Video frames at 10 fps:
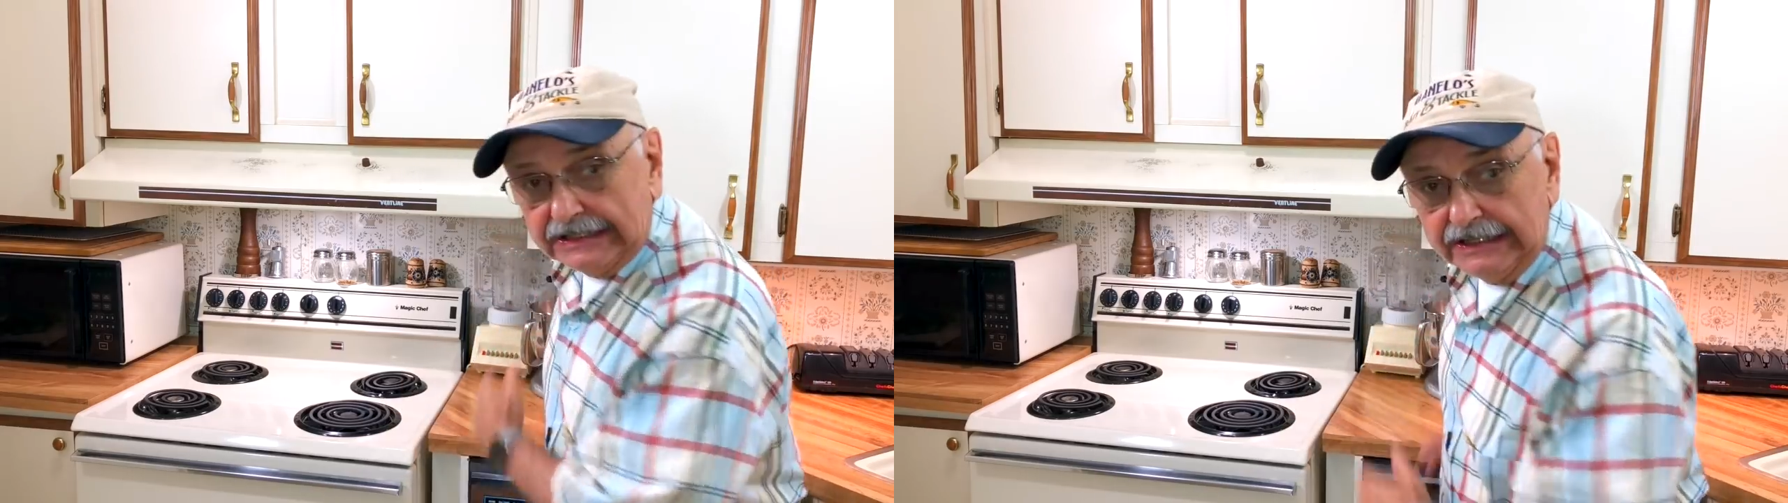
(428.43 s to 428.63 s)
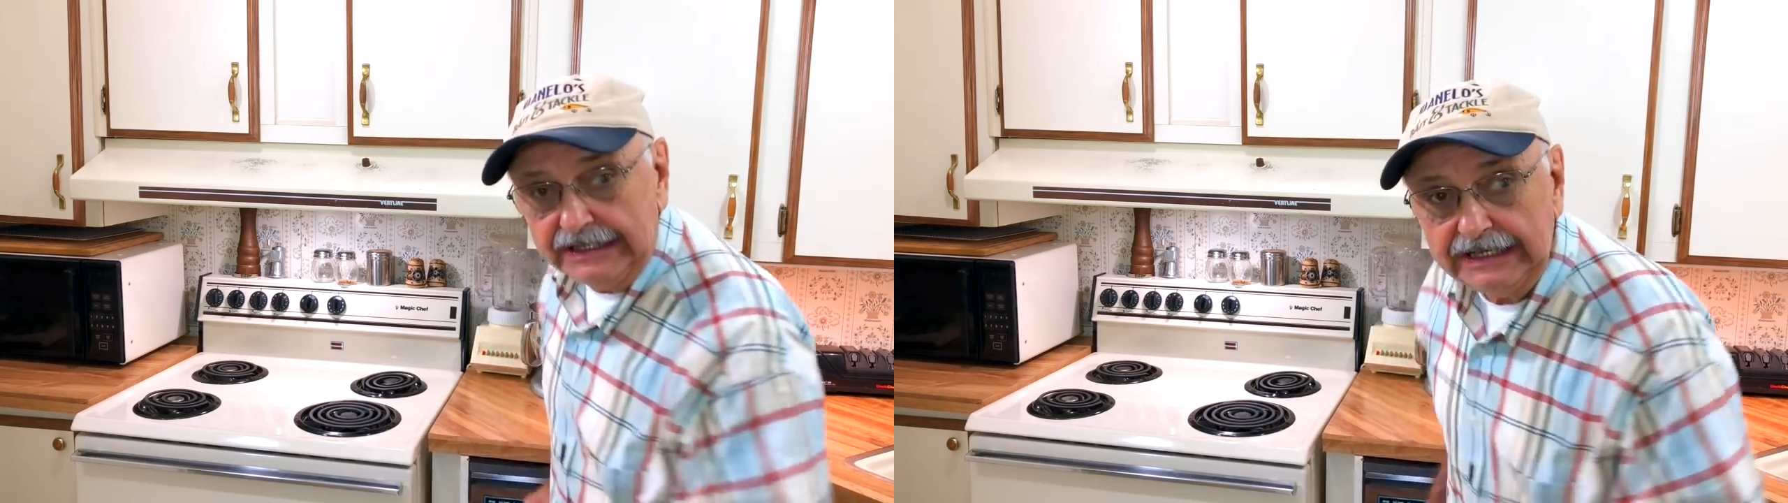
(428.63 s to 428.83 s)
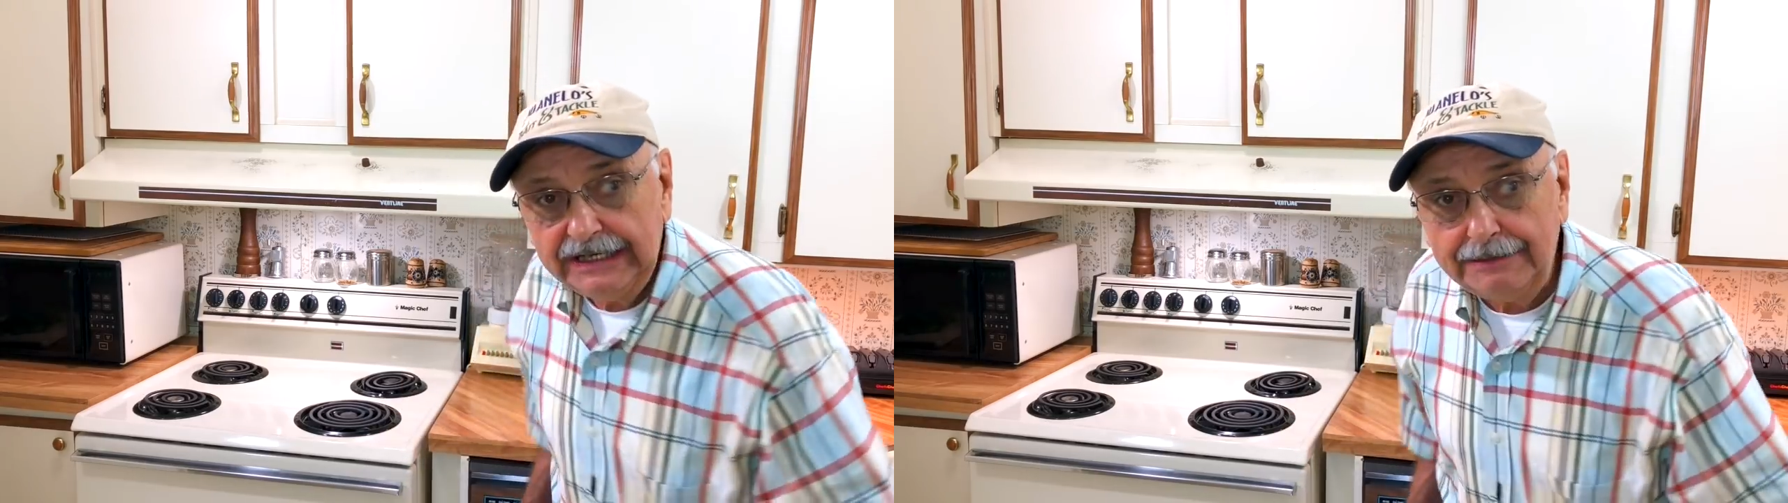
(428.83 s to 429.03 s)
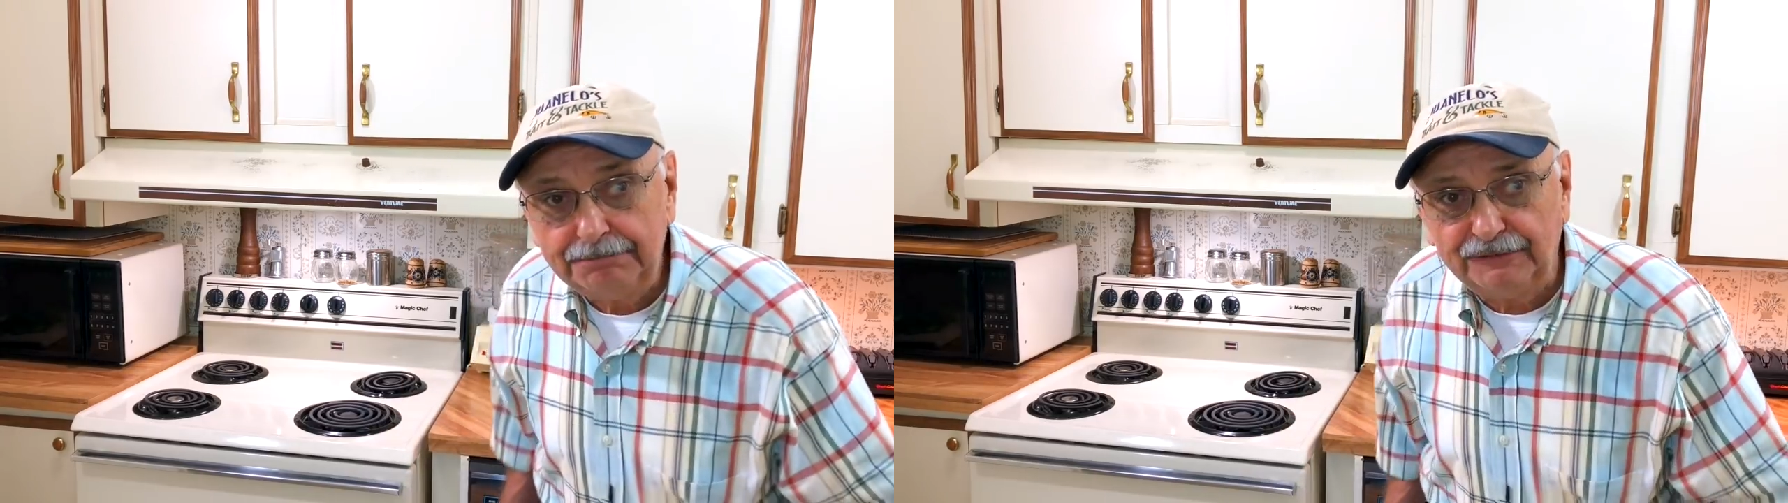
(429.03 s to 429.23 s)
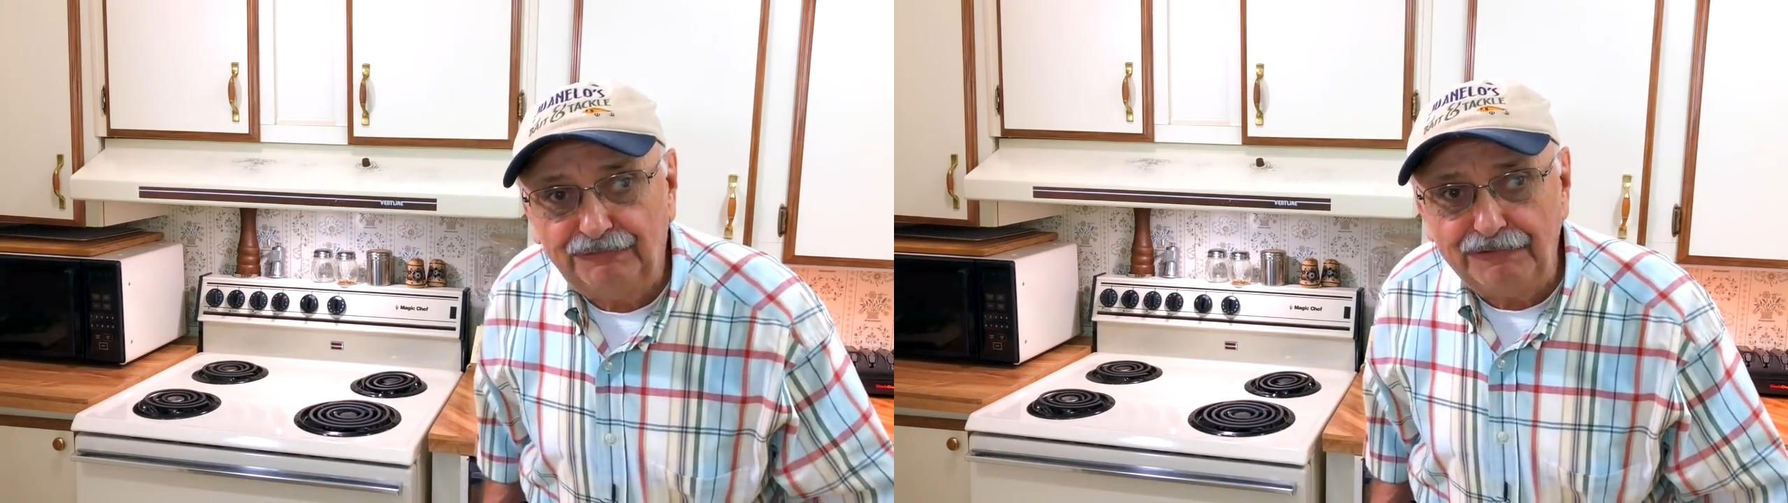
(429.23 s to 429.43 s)
cleaning
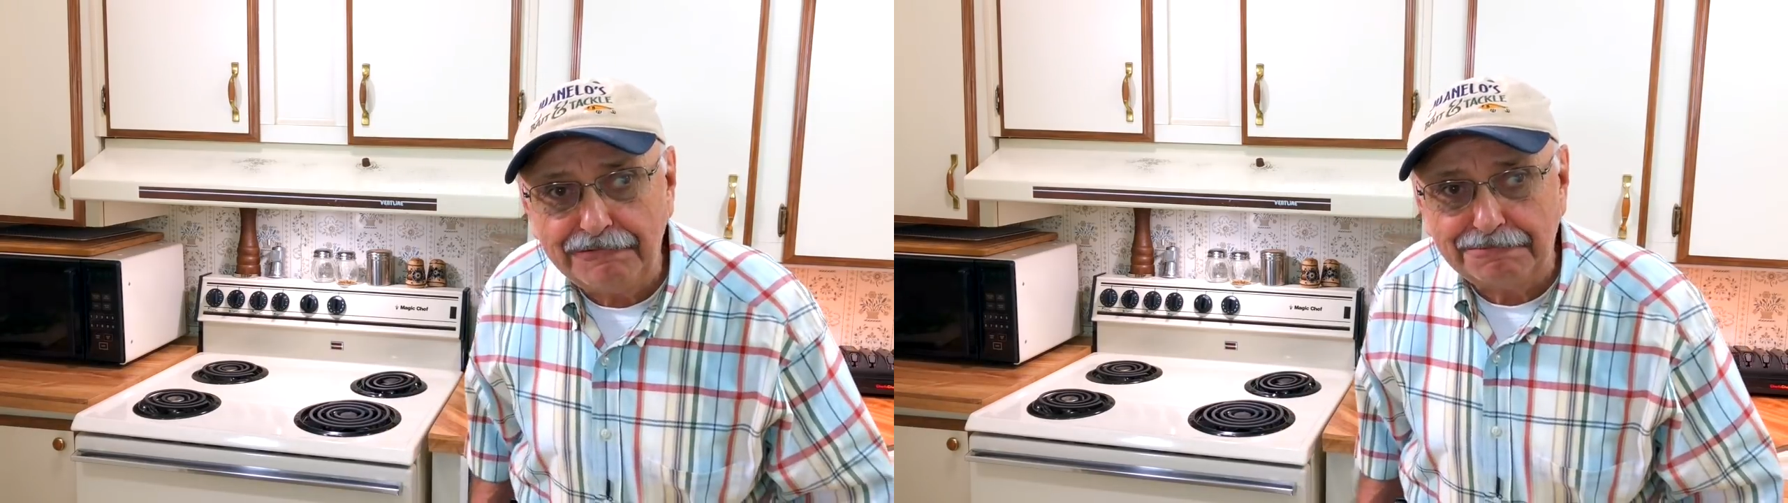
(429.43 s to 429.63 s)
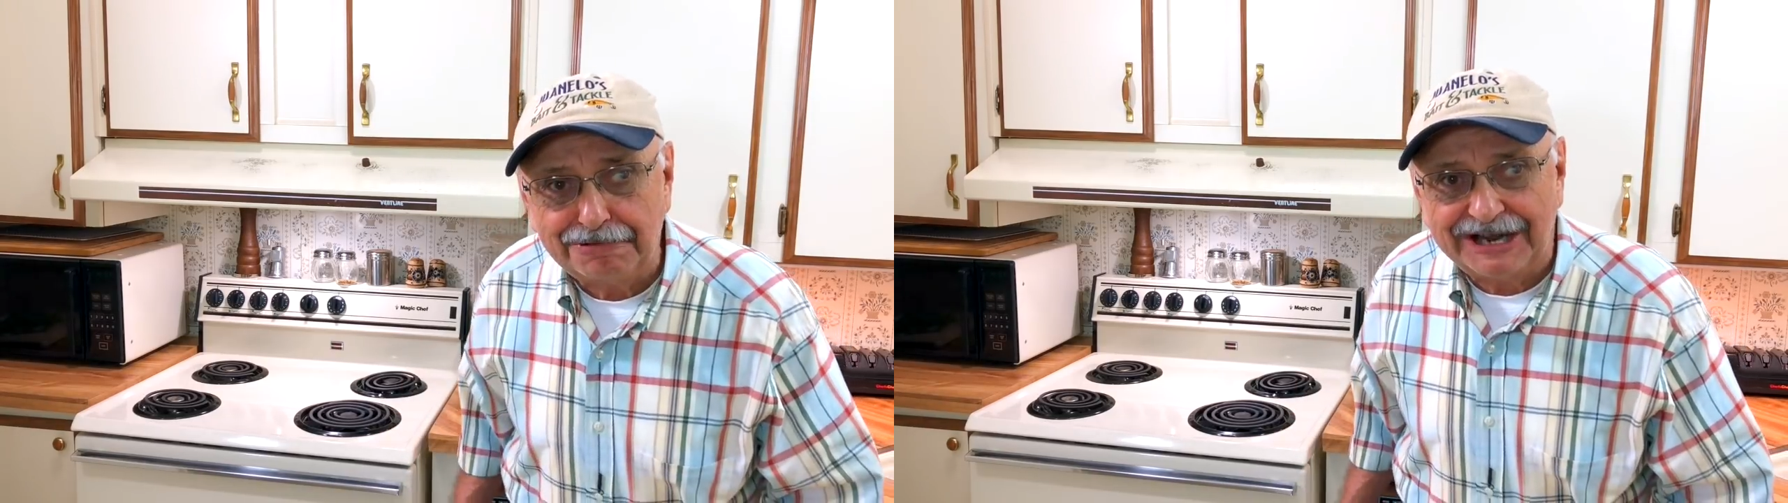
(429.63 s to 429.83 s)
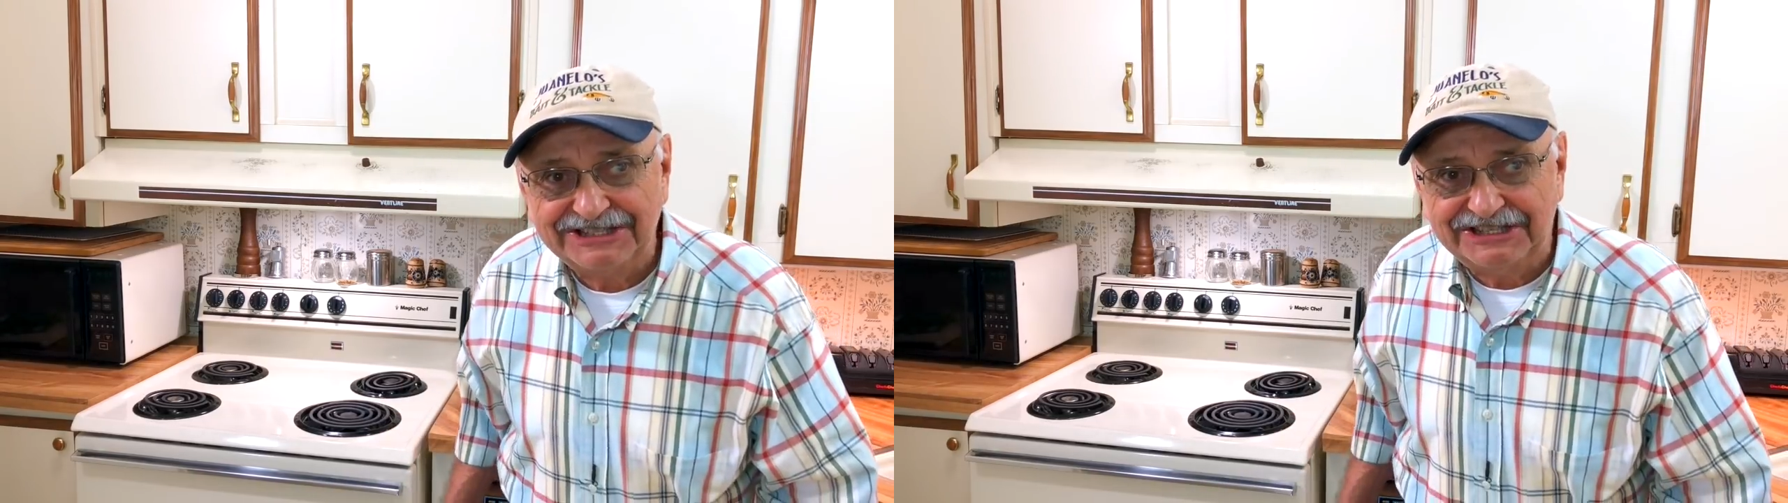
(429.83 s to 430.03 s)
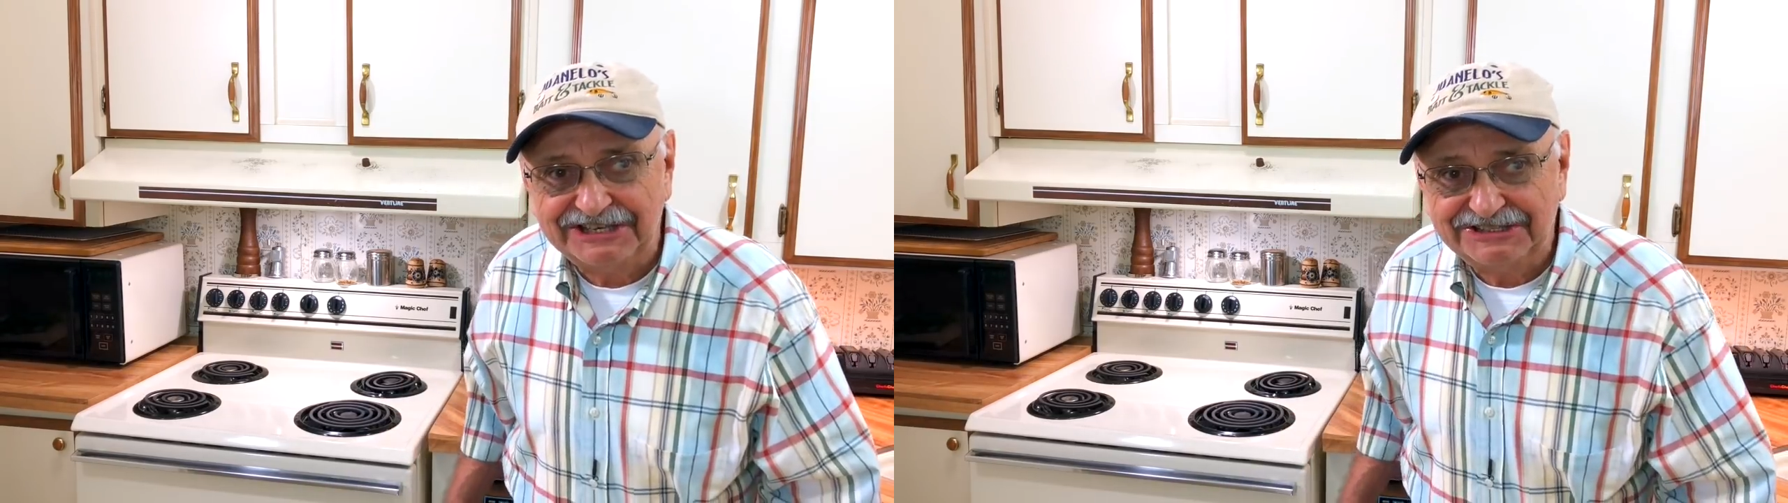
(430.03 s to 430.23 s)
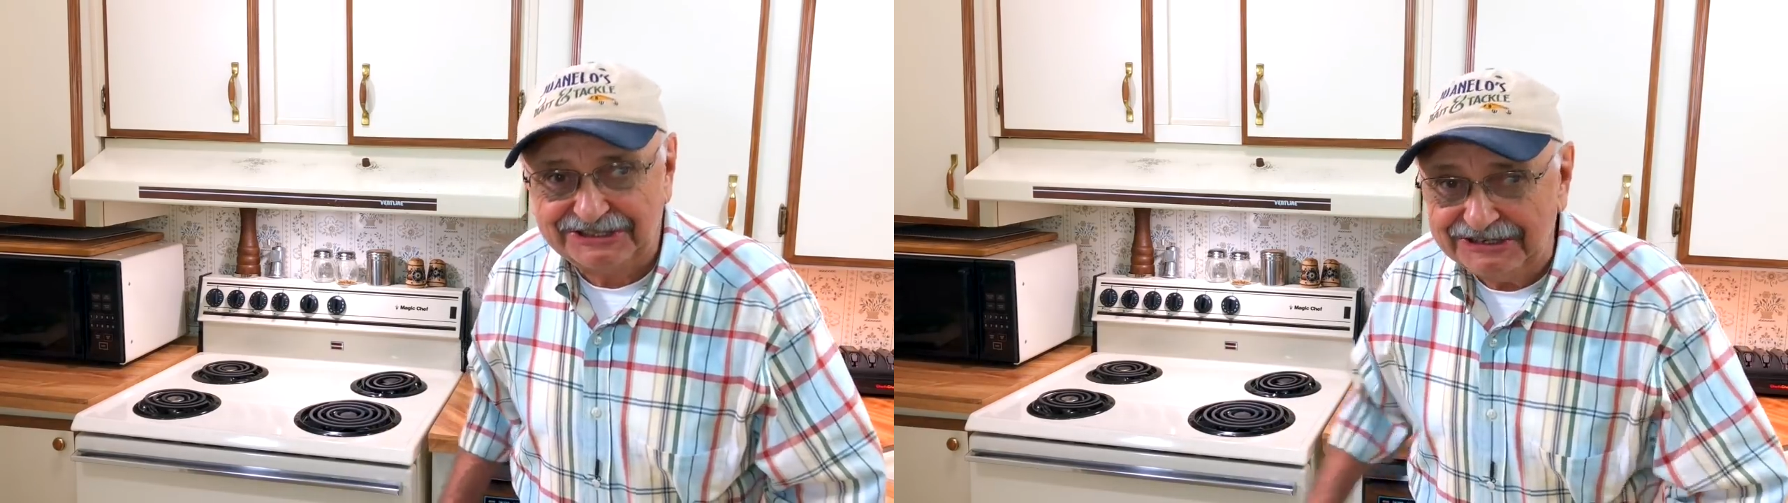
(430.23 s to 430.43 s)
up the food
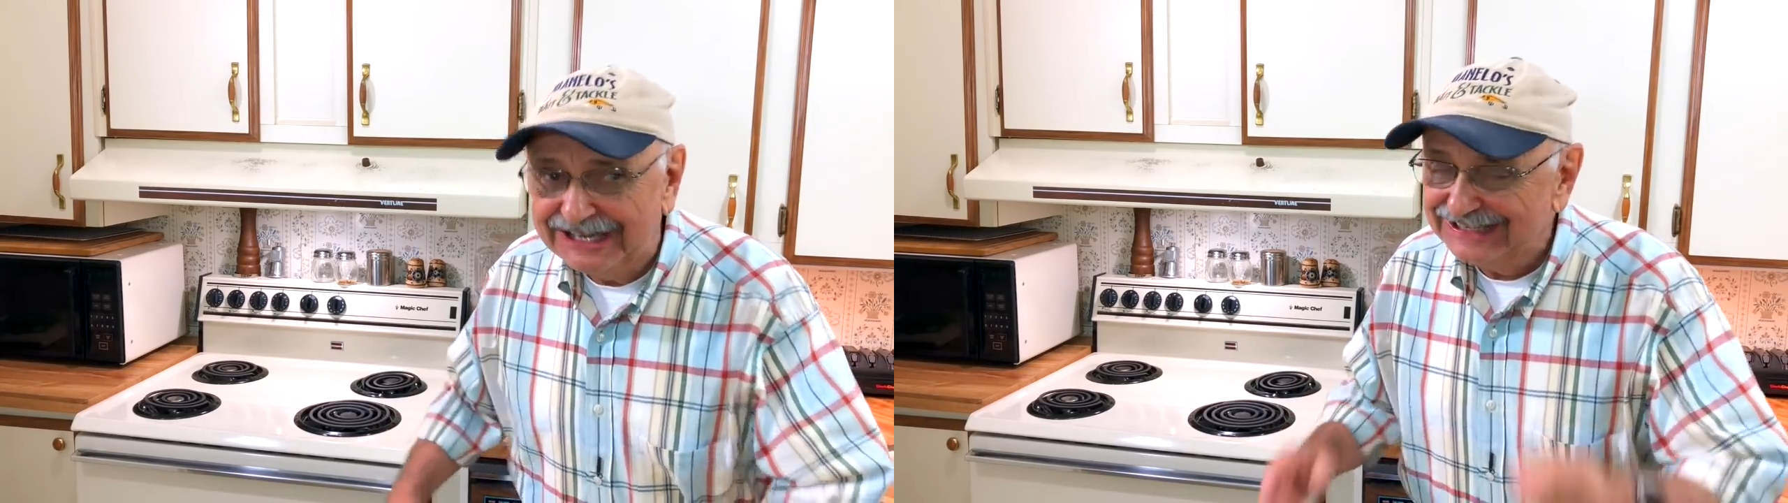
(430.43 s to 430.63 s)
processor.